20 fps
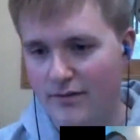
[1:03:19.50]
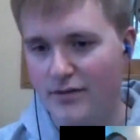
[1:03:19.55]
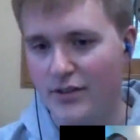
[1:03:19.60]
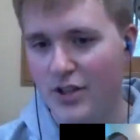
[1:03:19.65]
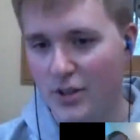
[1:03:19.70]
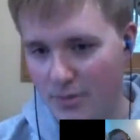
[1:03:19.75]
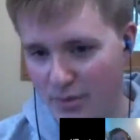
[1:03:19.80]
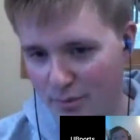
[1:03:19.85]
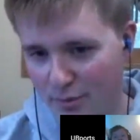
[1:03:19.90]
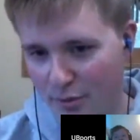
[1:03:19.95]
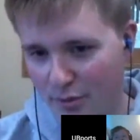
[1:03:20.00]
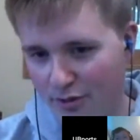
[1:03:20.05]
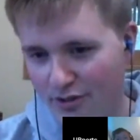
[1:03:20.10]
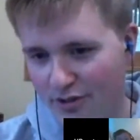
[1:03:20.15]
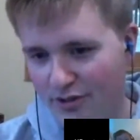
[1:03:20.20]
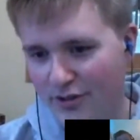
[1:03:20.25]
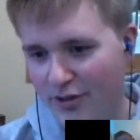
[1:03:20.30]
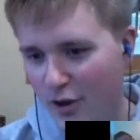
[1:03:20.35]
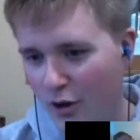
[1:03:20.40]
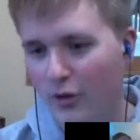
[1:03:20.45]

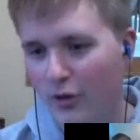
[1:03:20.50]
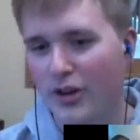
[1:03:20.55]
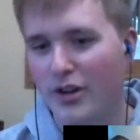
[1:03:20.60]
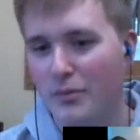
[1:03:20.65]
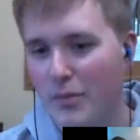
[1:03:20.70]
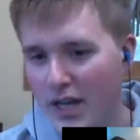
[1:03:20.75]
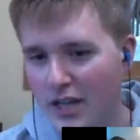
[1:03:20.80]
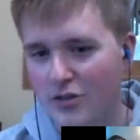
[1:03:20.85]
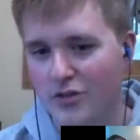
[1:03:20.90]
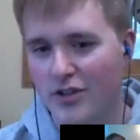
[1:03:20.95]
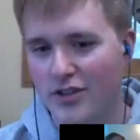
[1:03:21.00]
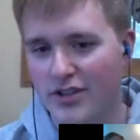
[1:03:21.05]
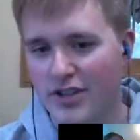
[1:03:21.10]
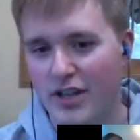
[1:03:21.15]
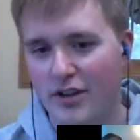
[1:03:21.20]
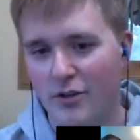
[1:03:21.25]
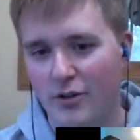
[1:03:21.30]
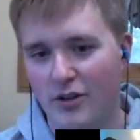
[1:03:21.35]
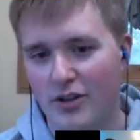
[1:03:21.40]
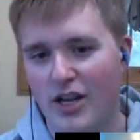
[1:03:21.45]

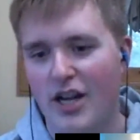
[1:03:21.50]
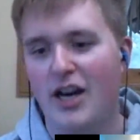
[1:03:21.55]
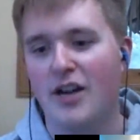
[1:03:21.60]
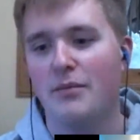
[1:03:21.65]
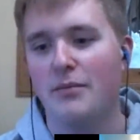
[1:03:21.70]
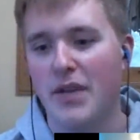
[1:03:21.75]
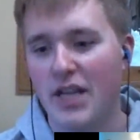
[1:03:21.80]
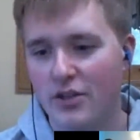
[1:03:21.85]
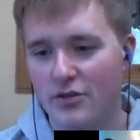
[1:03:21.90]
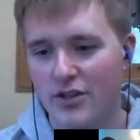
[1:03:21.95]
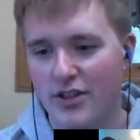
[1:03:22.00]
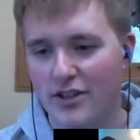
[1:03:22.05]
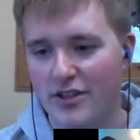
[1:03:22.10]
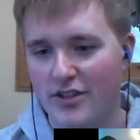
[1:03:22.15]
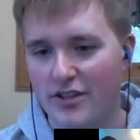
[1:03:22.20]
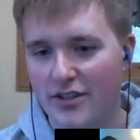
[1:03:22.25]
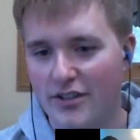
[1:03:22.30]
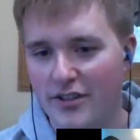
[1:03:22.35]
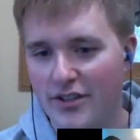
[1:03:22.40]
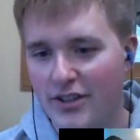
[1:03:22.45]
#UBports:/matrix.org on
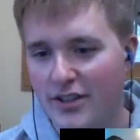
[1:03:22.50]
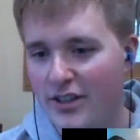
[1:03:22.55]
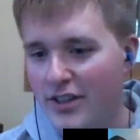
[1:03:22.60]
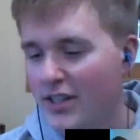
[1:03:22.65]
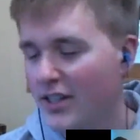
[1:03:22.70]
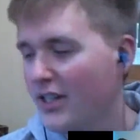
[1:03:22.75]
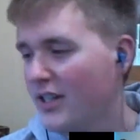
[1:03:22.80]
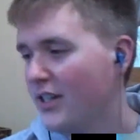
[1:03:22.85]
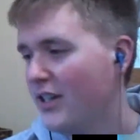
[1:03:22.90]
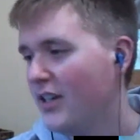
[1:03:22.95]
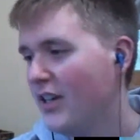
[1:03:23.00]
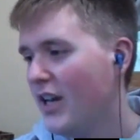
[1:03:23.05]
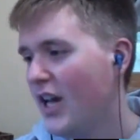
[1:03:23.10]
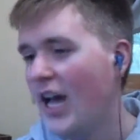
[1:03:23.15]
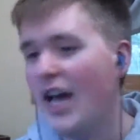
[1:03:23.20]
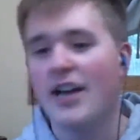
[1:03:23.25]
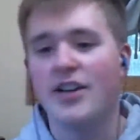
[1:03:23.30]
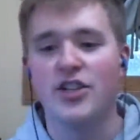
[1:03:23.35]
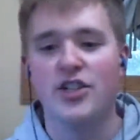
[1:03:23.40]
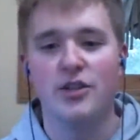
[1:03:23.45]
Matrix,
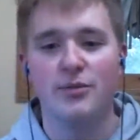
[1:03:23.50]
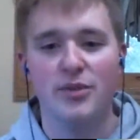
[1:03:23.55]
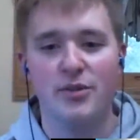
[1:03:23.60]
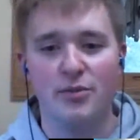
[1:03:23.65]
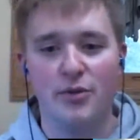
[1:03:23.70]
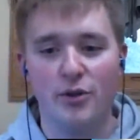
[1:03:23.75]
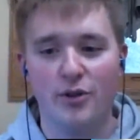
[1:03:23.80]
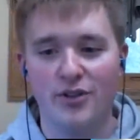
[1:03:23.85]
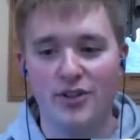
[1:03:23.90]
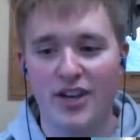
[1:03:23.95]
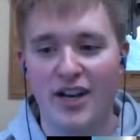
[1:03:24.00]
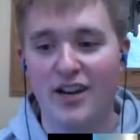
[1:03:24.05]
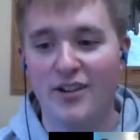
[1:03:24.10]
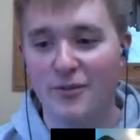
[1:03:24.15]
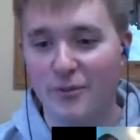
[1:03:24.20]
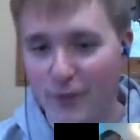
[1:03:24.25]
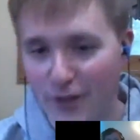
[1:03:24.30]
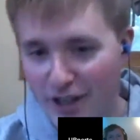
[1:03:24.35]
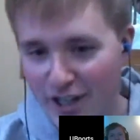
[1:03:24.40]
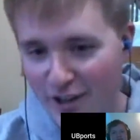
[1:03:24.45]
#UBports on
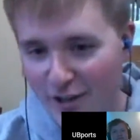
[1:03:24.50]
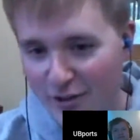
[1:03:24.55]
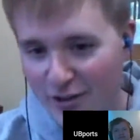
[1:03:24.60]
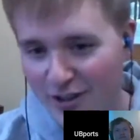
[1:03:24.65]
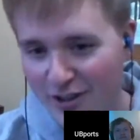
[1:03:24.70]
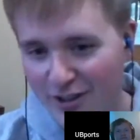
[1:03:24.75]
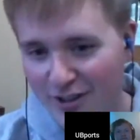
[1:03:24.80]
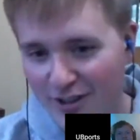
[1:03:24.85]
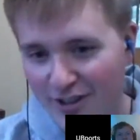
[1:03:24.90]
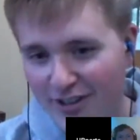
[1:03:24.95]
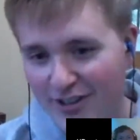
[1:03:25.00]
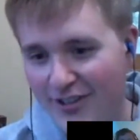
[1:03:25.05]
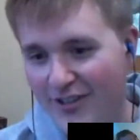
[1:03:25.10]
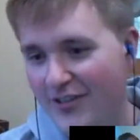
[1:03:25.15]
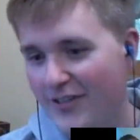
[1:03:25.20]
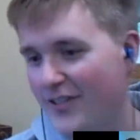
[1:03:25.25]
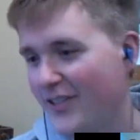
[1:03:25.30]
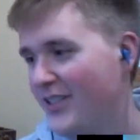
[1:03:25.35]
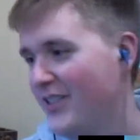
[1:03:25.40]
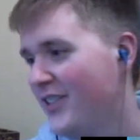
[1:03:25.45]
Freenode,
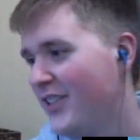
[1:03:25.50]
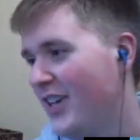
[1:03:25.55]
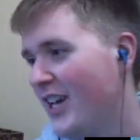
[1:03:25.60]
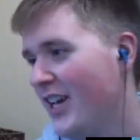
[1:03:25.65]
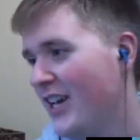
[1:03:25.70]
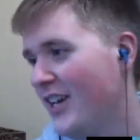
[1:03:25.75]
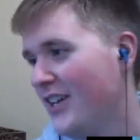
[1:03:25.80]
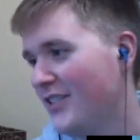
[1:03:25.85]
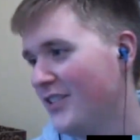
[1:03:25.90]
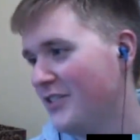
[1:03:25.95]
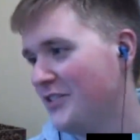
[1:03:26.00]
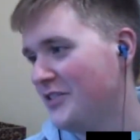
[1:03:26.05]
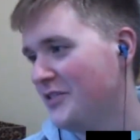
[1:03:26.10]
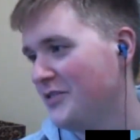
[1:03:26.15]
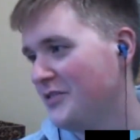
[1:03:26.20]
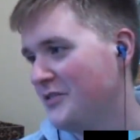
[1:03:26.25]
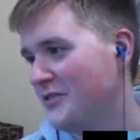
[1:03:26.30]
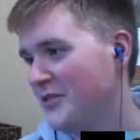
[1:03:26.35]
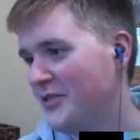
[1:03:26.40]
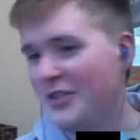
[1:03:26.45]
and
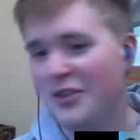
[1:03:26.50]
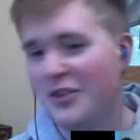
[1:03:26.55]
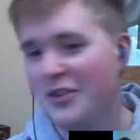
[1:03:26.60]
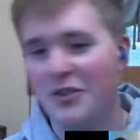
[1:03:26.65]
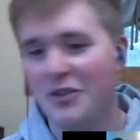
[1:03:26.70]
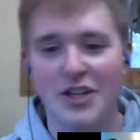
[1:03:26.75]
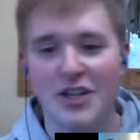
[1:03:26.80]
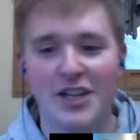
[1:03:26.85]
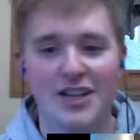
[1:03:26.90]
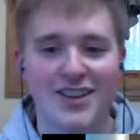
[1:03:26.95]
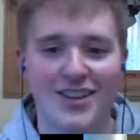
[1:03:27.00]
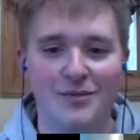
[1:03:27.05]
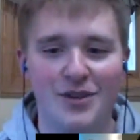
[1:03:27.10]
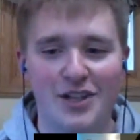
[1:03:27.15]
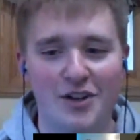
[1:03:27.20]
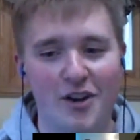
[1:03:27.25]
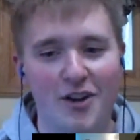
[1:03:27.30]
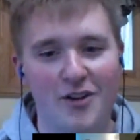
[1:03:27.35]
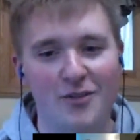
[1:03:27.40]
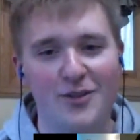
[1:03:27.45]
you'll get
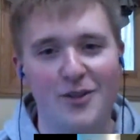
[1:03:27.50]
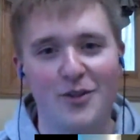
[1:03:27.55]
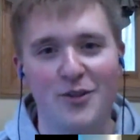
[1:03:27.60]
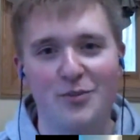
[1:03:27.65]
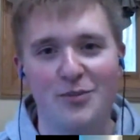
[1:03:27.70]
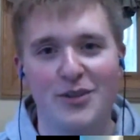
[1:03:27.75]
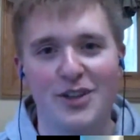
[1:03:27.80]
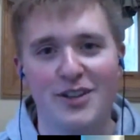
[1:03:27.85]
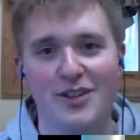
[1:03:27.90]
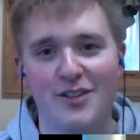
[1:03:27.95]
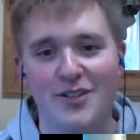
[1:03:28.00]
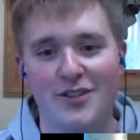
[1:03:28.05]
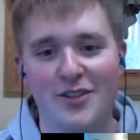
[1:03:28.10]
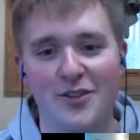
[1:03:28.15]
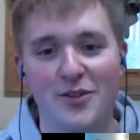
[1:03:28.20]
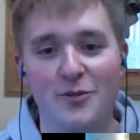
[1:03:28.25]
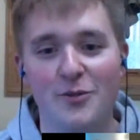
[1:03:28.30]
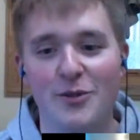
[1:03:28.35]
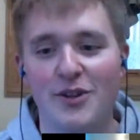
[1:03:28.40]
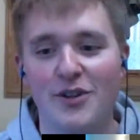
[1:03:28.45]
someone in all of those
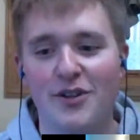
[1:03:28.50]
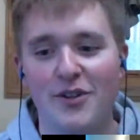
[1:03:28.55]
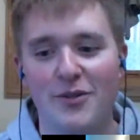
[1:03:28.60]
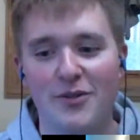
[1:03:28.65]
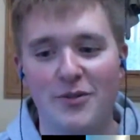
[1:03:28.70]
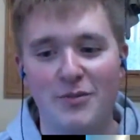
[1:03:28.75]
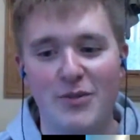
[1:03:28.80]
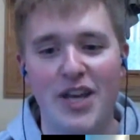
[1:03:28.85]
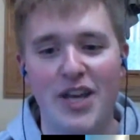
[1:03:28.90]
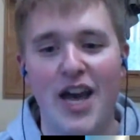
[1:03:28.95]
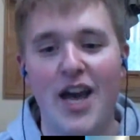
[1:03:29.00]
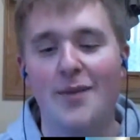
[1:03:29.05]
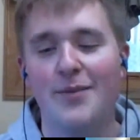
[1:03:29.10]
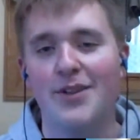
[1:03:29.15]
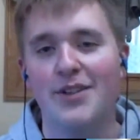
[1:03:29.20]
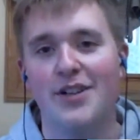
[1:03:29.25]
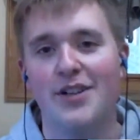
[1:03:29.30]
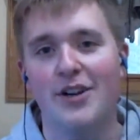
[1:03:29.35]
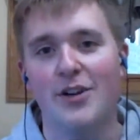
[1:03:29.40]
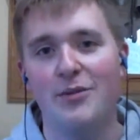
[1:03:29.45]
places who will be
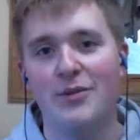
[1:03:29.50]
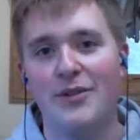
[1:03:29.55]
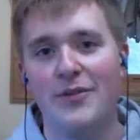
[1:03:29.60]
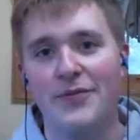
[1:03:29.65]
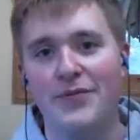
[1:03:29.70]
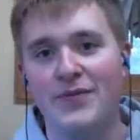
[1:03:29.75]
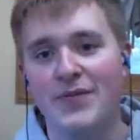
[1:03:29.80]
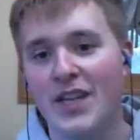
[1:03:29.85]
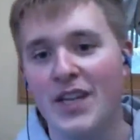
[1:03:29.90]
happy to help.